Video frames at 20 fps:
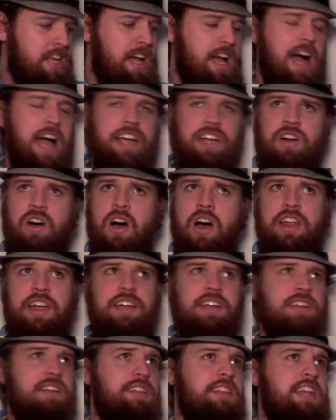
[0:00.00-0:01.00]

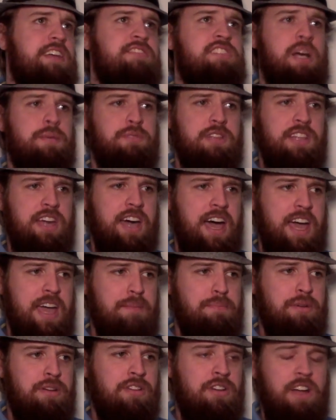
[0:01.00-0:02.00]
Iconic, lives up to the
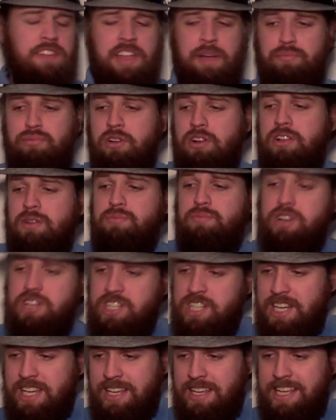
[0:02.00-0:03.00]
hype. Not that Brooklyn
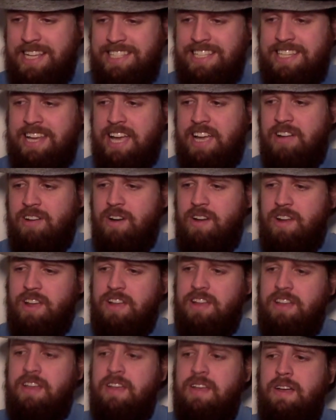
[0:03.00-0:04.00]
Bridge isn't iconic,
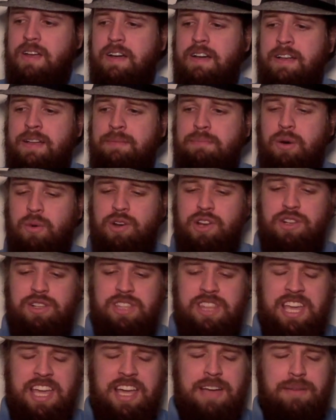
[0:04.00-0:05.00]
but when you
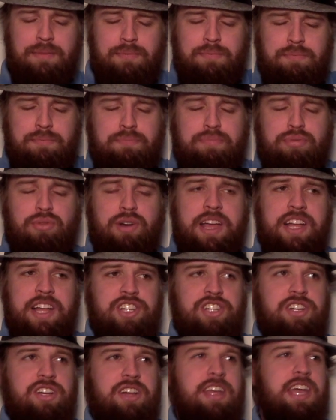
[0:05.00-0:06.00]
think
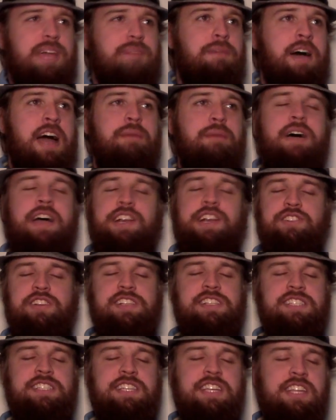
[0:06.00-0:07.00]
bridge, in my mind, you
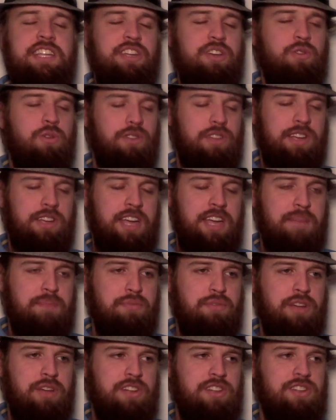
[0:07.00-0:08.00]
just see the Golden Gate
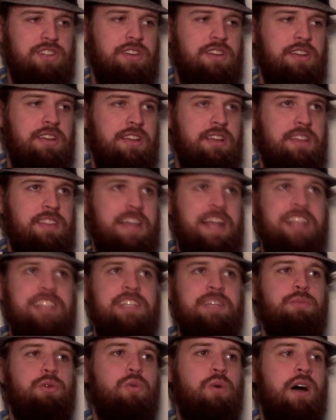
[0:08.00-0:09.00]
Bridge. That's
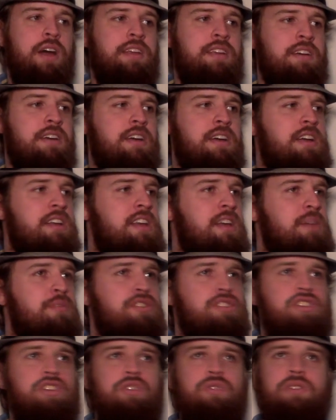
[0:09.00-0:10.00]
number 1. Number
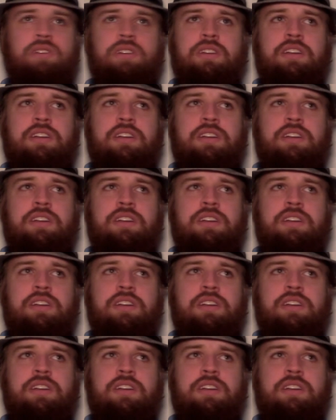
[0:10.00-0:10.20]
2,